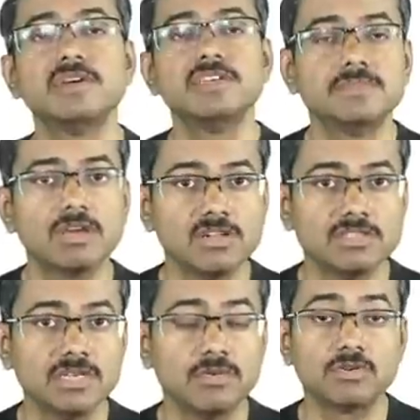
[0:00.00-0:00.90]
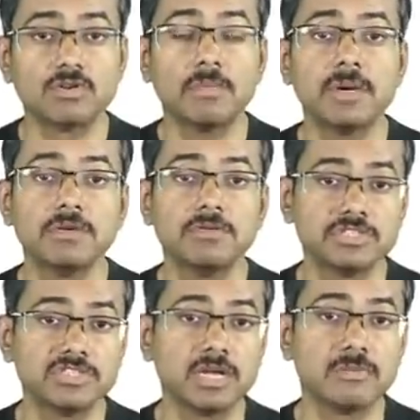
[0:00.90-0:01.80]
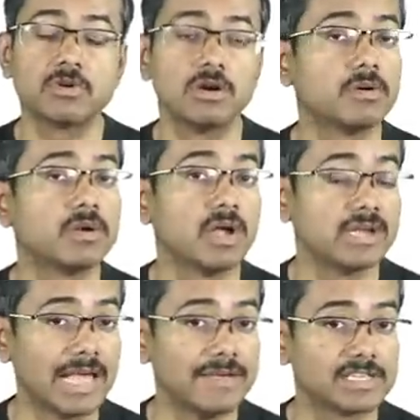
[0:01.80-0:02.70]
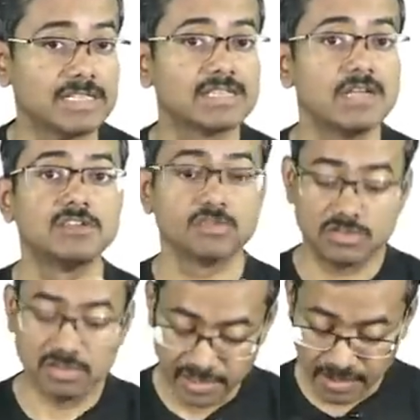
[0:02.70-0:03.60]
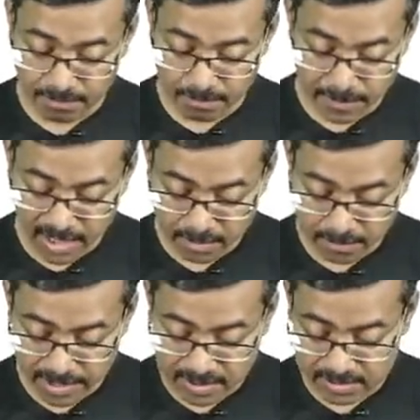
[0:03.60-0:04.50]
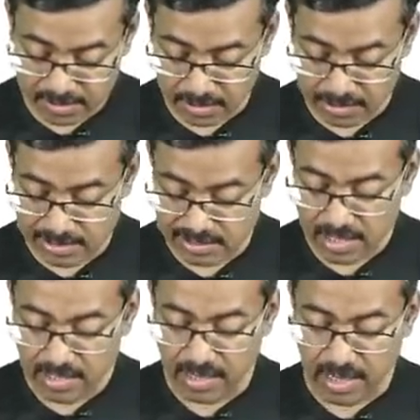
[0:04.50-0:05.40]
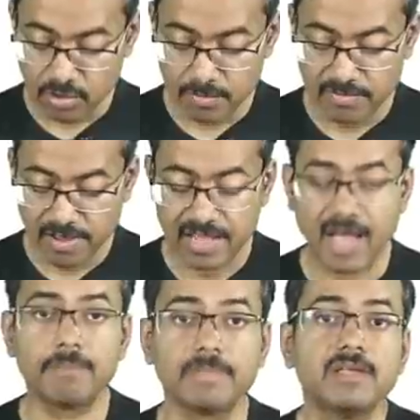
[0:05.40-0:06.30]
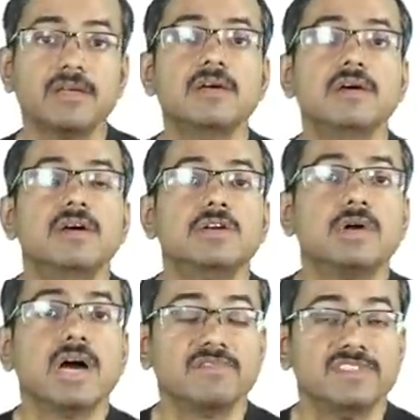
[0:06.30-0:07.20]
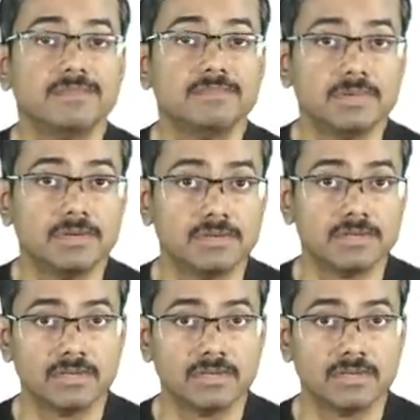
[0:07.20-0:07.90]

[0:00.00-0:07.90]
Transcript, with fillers: talk about dermatology, I want to talk about nutrition, I'm going to talk about life skills. So three big, big circles and you'll be very happy to have them